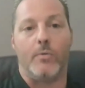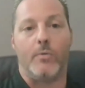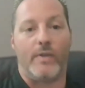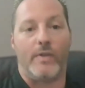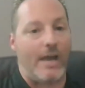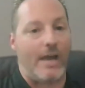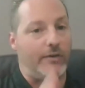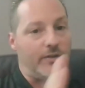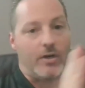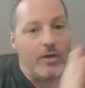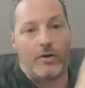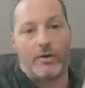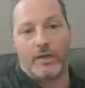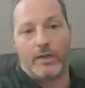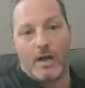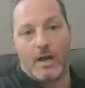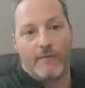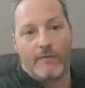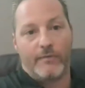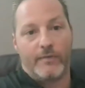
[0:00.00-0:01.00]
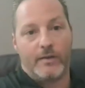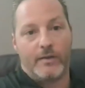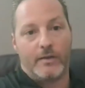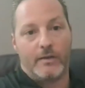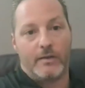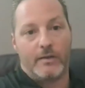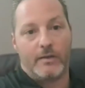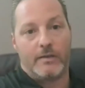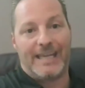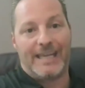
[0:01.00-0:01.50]
without turning off
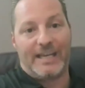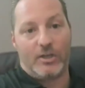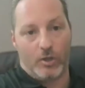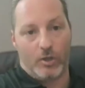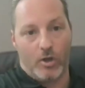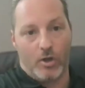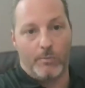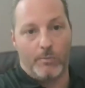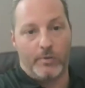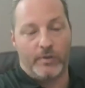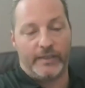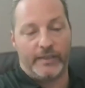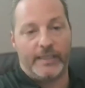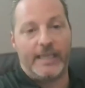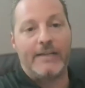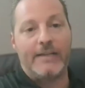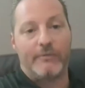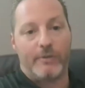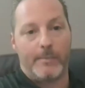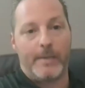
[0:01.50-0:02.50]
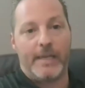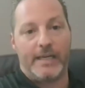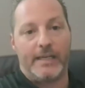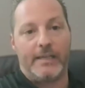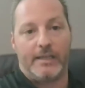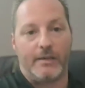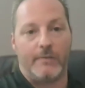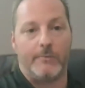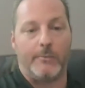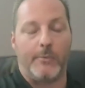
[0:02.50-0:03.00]
it globally and
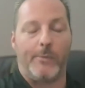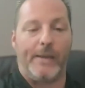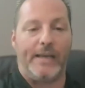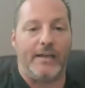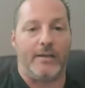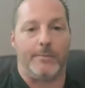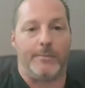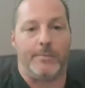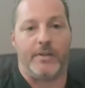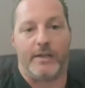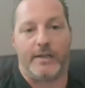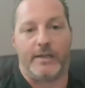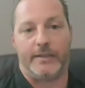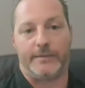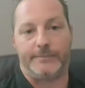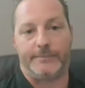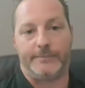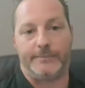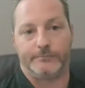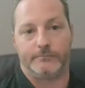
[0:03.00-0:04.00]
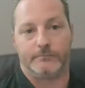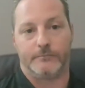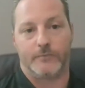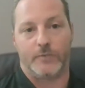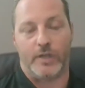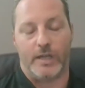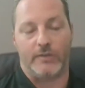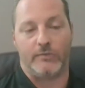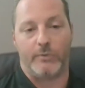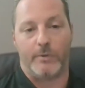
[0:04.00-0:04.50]
remaining compliant.
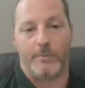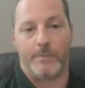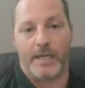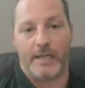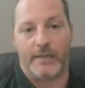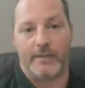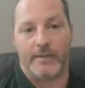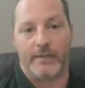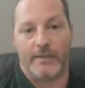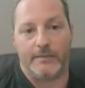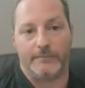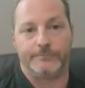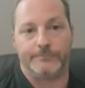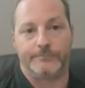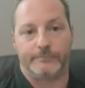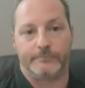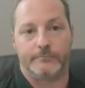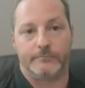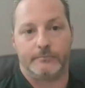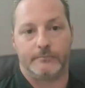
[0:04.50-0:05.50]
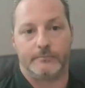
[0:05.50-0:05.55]
You guys with me on that?